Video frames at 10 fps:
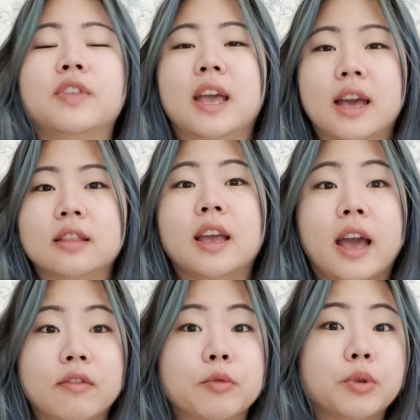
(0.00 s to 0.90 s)
They
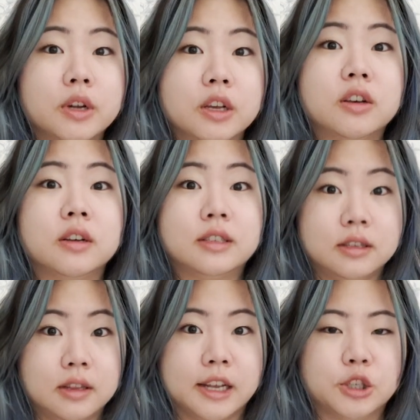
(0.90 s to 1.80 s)
have a pretty good
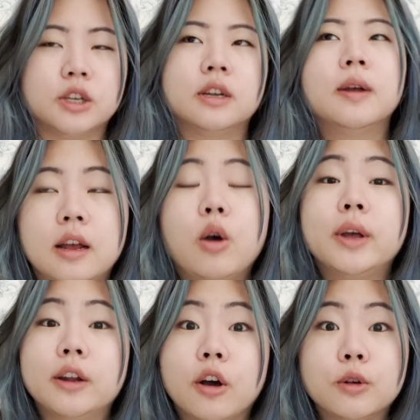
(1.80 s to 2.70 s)
selection. Oh,
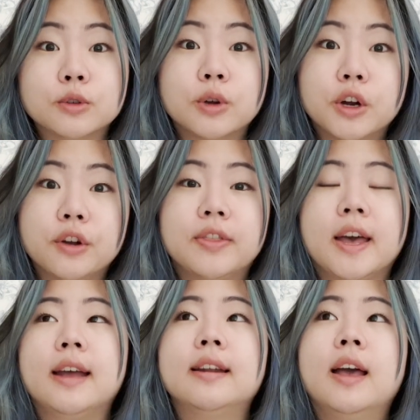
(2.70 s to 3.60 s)
and I also heard
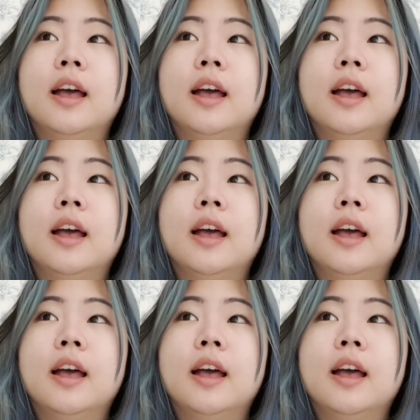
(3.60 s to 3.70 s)
that